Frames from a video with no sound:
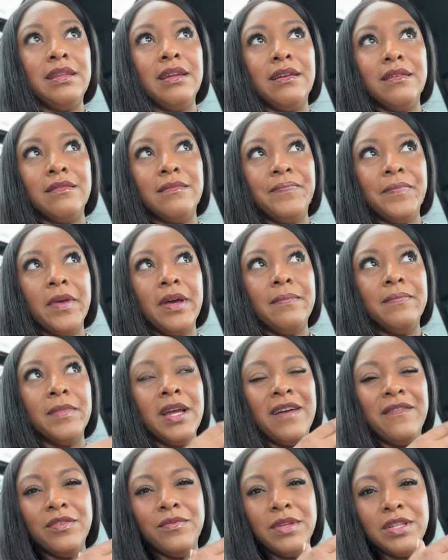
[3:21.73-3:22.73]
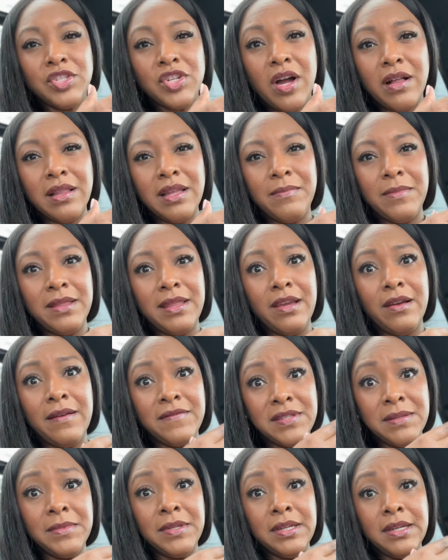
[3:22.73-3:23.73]
They're covered with chocolate, but they have
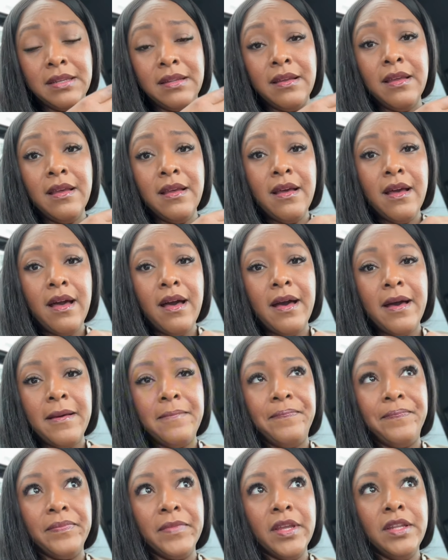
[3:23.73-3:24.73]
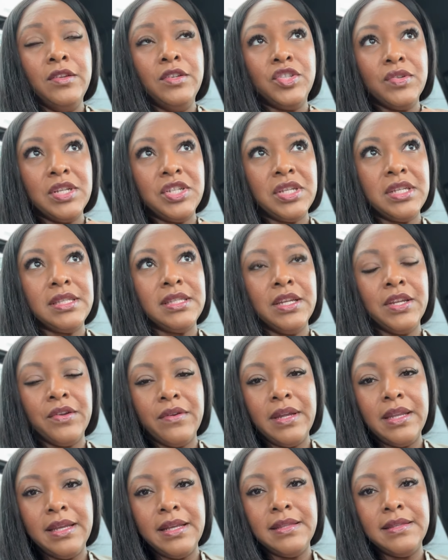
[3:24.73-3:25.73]
some good nutritious
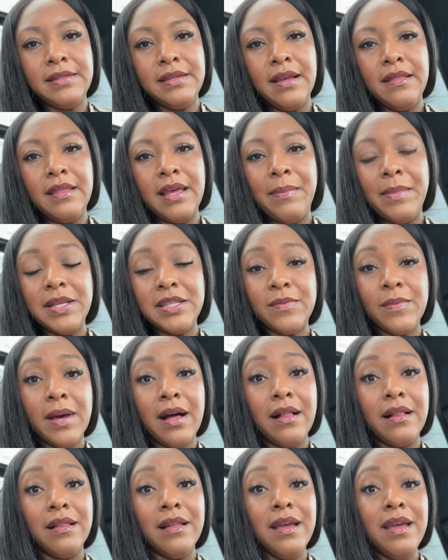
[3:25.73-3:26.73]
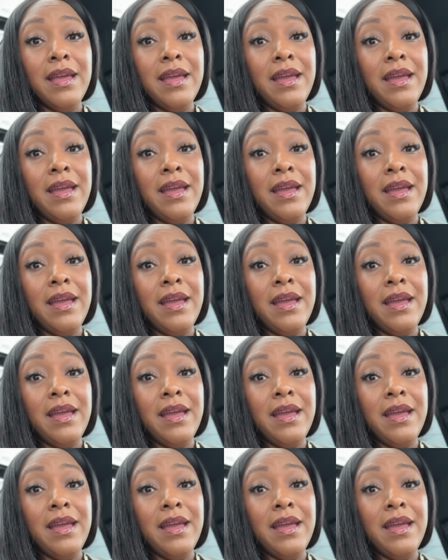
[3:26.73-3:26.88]
ingredients in them as well.